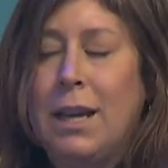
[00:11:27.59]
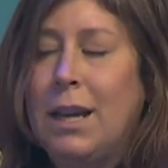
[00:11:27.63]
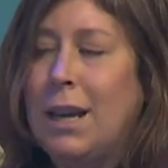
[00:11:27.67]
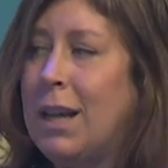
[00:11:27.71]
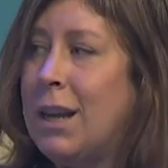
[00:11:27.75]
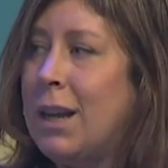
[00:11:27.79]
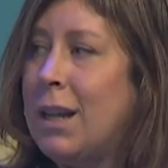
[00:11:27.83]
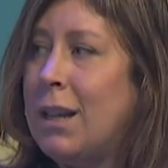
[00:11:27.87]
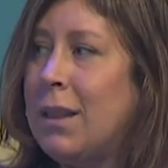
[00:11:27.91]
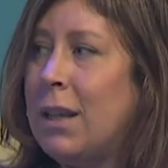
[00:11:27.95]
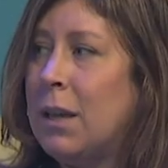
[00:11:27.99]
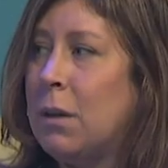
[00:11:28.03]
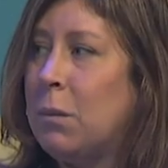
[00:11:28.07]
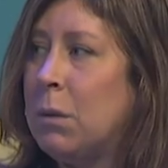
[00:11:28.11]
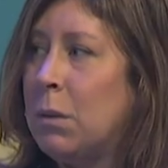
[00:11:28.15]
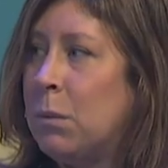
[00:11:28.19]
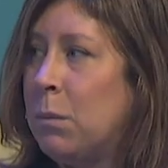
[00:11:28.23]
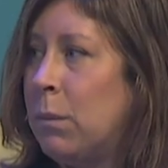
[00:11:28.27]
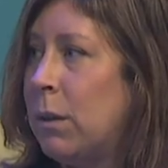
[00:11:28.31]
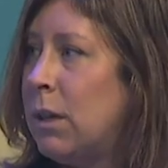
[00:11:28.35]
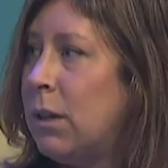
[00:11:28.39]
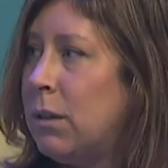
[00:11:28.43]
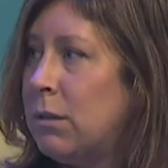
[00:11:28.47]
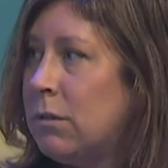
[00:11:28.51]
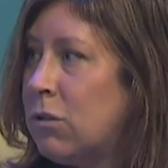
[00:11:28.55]
And I think what
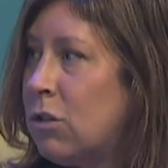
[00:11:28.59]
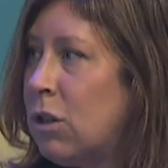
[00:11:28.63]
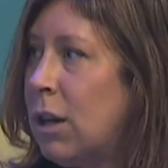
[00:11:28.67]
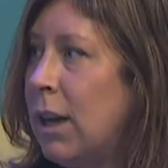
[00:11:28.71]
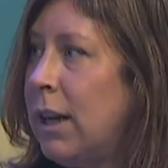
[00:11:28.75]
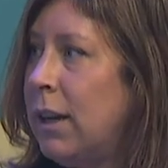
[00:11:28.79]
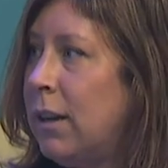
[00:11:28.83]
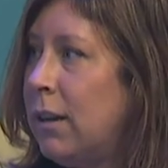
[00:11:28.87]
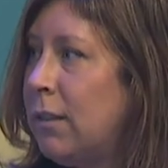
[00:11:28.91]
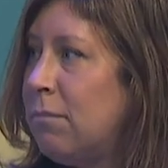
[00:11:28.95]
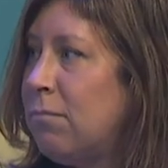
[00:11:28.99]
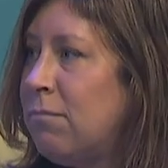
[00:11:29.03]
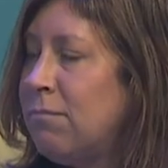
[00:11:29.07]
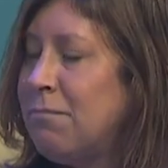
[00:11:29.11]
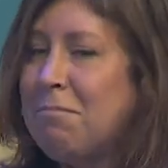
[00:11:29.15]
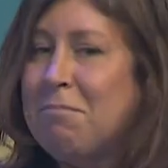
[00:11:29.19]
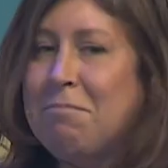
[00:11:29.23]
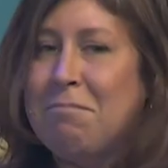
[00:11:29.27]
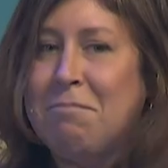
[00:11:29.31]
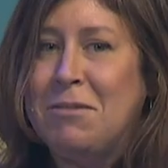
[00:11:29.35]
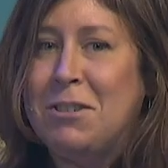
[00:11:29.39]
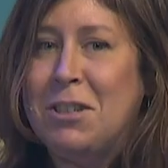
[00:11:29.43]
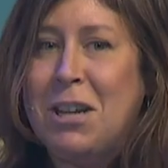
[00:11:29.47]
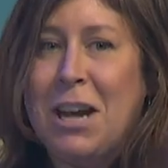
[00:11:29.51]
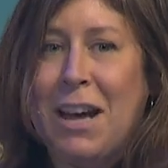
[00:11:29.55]
we're trying to
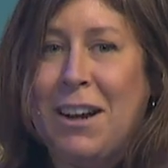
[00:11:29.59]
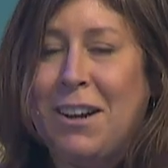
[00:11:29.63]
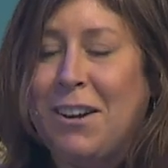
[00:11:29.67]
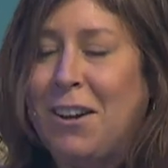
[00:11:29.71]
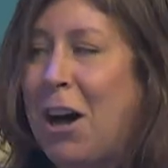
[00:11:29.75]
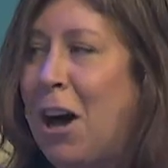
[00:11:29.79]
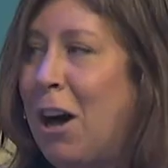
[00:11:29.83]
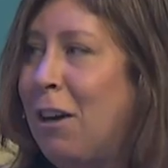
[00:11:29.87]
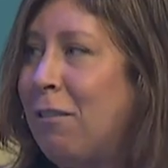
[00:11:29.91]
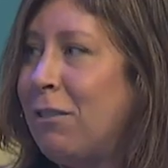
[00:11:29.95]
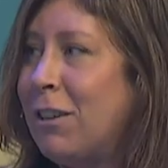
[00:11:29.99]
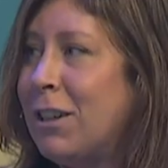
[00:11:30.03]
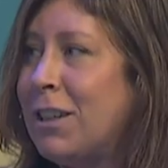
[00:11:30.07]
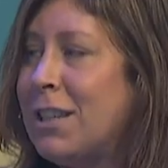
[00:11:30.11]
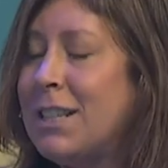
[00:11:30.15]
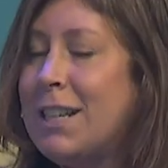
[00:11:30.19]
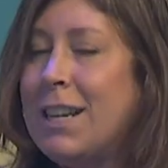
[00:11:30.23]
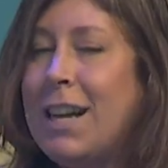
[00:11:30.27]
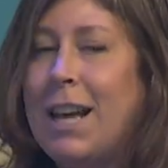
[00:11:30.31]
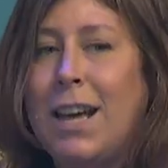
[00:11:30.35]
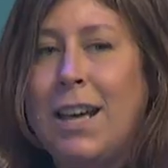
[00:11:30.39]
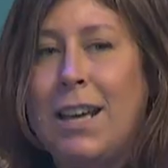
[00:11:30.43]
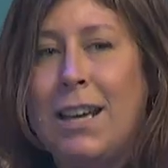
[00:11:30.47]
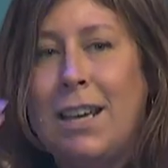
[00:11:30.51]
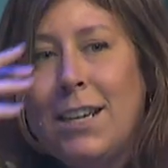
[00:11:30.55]
chat and offer
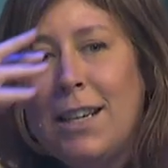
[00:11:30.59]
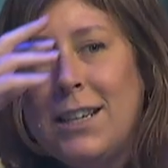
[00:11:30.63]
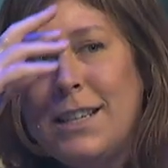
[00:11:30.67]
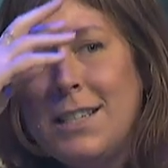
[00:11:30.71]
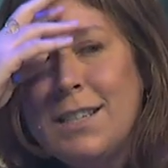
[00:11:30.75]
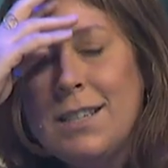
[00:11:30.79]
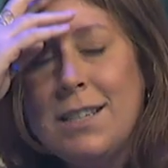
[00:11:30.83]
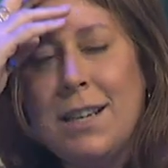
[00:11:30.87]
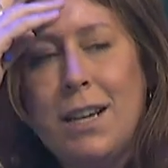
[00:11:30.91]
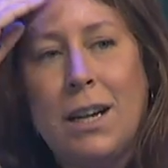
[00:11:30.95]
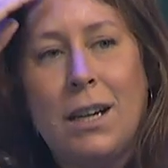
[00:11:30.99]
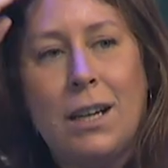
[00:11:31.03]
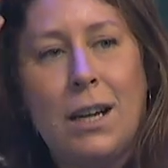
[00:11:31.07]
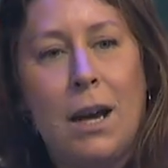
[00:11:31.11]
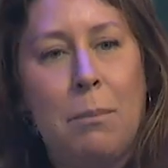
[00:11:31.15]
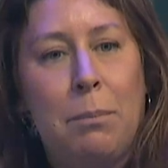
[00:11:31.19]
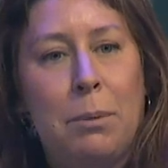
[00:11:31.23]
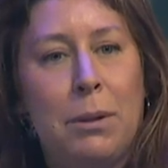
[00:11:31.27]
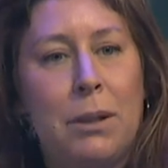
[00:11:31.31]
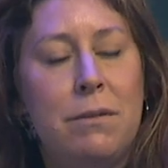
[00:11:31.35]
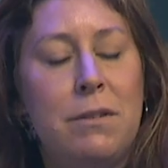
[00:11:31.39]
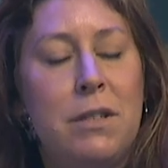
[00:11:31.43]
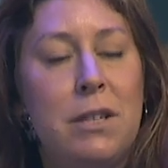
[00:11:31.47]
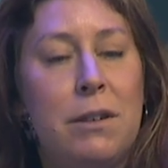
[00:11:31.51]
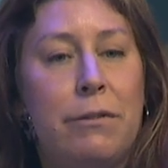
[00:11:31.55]
today is a
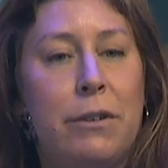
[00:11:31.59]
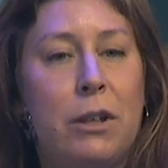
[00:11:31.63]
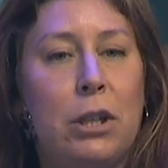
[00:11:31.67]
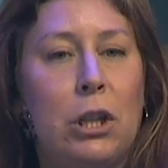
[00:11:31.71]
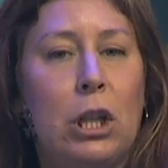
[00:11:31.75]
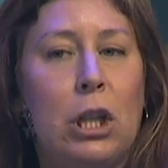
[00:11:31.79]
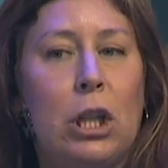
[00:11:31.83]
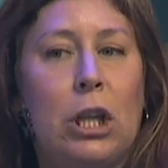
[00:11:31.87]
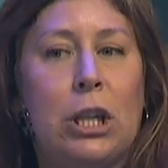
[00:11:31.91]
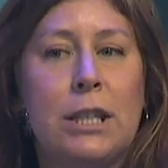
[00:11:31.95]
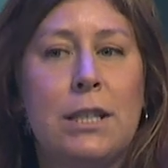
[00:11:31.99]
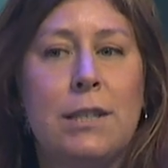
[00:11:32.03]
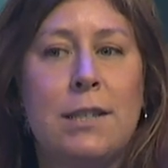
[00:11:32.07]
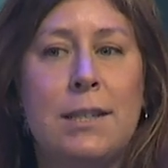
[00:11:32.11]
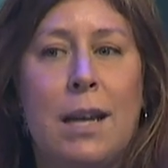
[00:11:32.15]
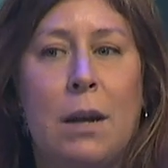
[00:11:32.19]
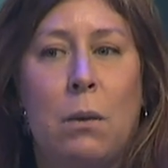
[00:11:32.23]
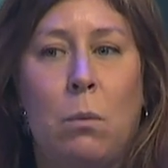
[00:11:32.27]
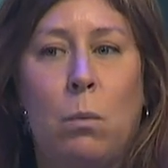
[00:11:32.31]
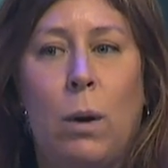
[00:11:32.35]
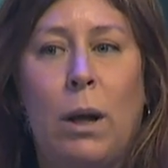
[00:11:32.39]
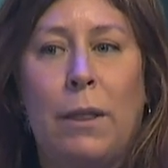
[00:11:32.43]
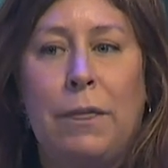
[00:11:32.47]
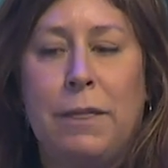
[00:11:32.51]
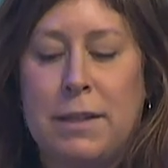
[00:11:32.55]
couple of different looks at
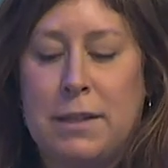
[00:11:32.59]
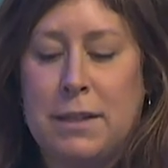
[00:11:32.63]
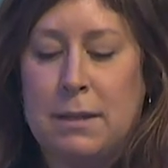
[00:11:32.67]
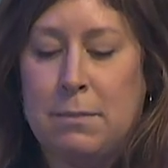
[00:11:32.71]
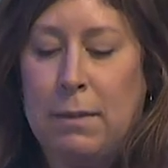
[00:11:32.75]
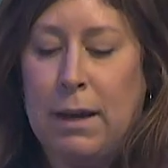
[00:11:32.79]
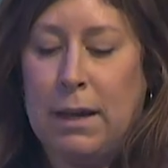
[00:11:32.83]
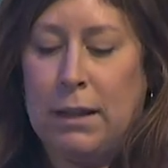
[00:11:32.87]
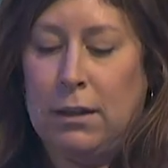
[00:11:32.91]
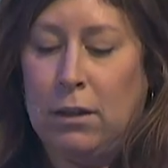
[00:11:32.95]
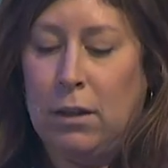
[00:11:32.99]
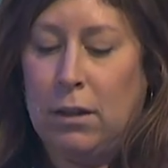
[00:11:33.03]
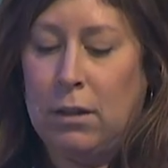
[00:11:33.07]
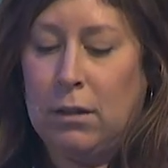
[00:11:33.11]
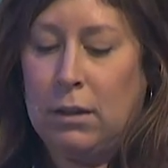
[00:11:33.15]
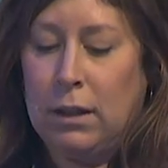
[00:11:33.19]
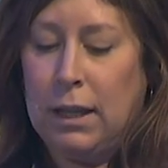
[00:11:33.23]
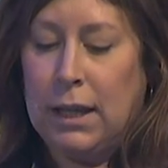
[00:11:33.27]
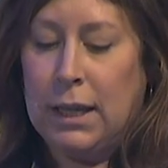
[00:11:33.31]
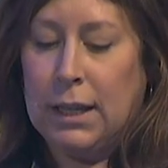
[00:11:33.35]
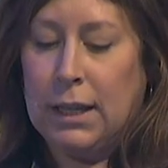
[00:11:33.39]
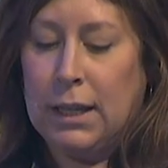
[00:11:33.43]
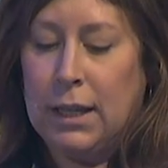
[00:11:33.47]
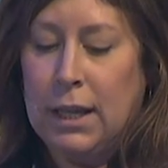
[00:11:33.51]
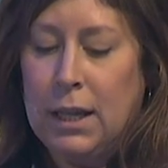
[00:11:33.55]
what this might look
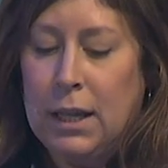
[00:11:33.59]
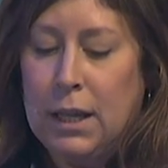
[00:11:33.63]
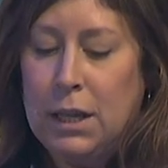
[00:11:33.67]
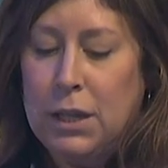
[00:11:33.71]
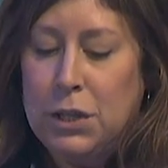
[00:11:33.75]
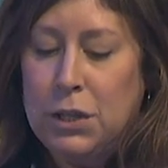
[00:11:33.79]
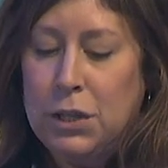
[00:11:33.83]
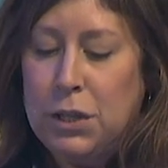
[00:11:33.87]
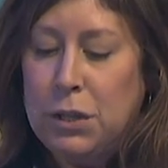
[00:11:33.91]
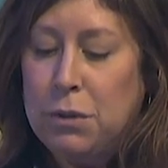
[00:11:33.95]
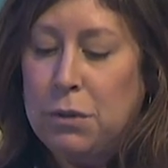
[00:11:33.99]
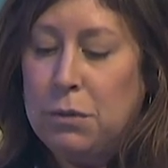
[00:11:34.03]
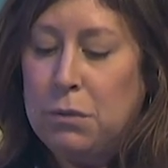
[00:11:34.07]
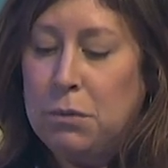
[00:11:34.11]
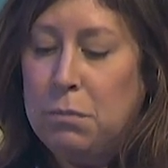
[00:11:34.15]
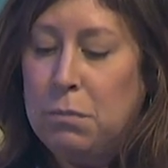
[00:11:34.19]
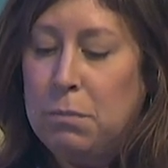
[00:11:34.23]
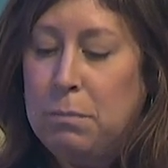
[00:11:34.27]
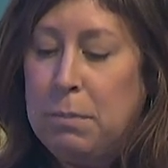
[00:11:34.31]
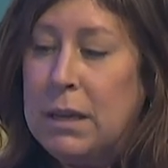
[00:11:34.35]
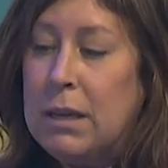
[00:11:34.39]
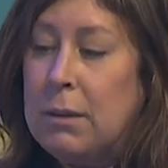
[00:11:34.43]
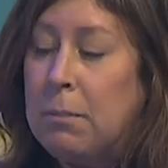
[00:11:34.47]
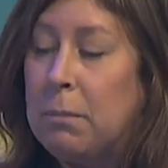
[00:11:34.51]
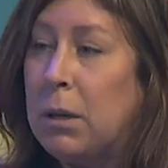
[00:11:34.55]
like to
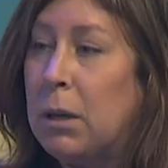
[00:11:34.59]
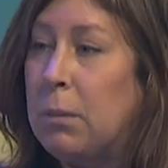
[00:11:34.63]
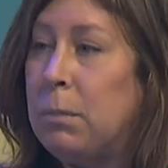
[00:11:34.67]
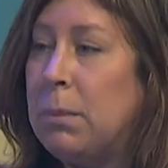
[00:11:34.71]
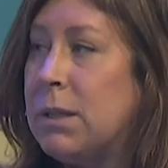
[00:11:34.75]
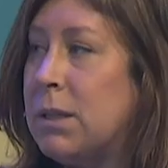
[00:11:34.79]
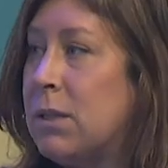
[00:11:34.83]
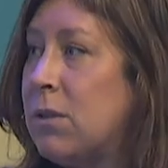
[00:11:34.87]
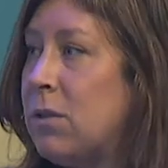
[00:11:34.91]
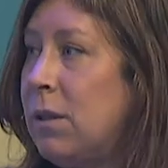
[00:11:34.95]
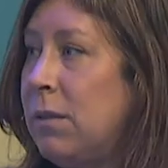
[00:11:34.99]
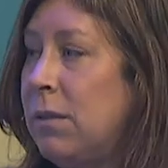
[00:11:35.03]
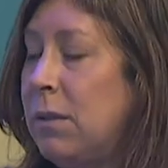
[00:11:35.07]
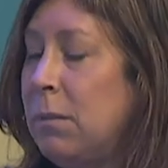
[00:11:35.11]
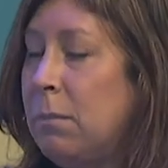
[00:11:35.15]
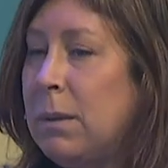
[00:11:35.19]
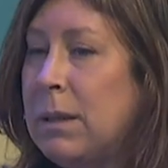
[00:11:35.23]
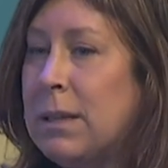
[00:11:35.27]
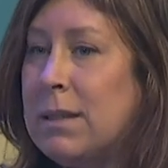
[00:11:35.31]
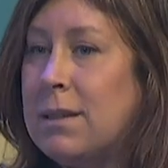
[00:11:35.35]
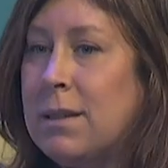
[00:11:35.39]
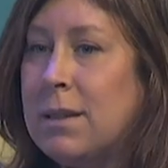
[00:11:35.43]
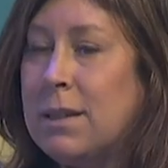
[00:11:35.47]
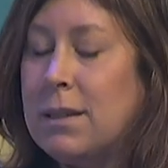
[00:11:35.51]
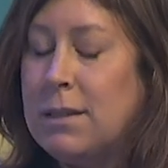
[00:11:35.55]
be a purpose-driven
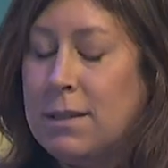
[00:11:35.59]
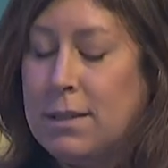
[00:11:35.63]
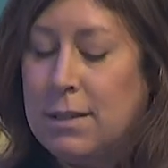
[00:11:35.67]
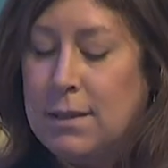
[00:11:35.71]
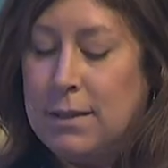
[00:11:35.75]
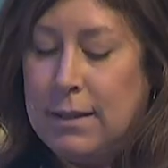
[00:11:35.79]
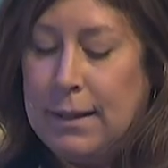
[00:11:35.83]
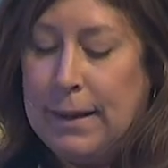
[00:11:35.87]
business.